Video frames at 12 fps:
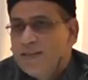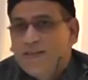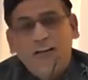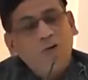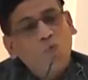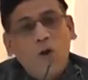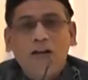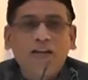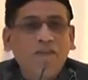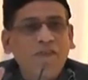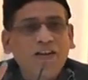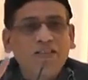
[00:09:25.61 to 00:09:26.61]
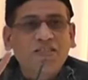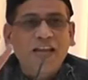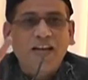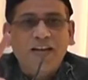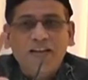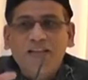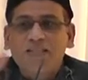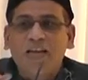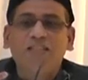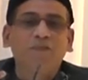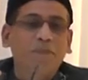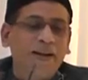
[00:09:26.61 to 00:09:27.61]
that whatever salaries
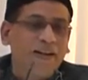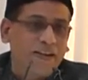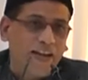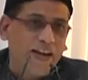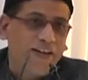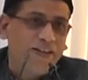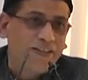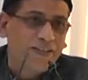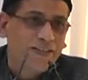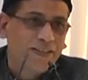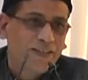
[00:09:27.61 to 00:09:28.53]
husband get,